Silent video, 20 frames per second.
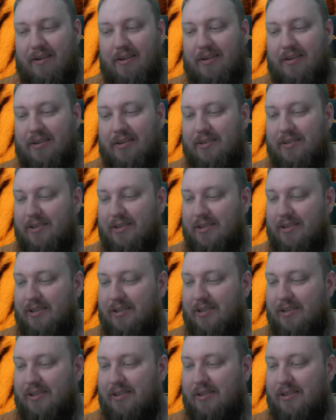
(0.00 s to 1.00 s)

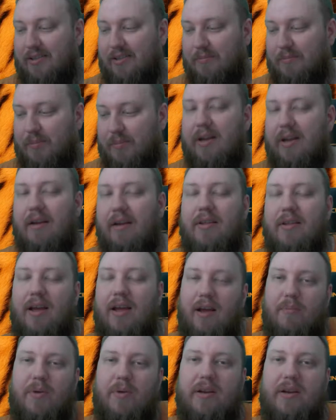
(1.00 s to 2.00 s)
But yeah,
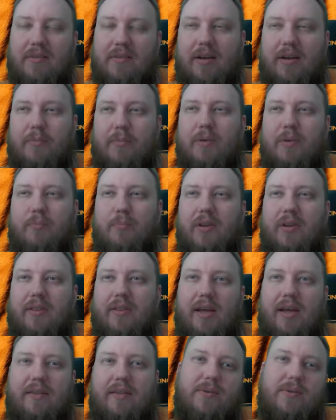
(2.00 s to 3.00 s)
I might bring
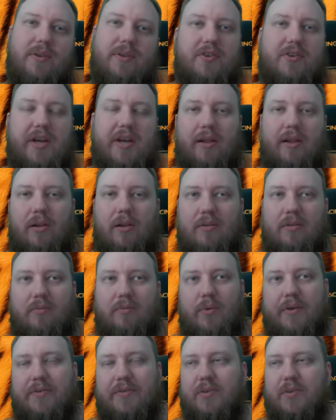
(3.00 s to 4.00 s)
that to the channel
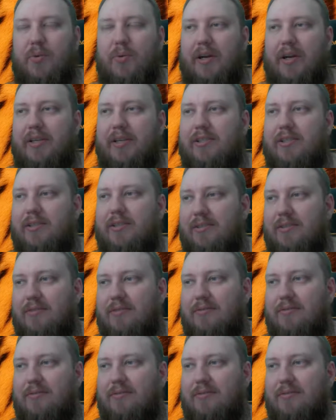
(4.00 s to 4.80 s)
once or twice.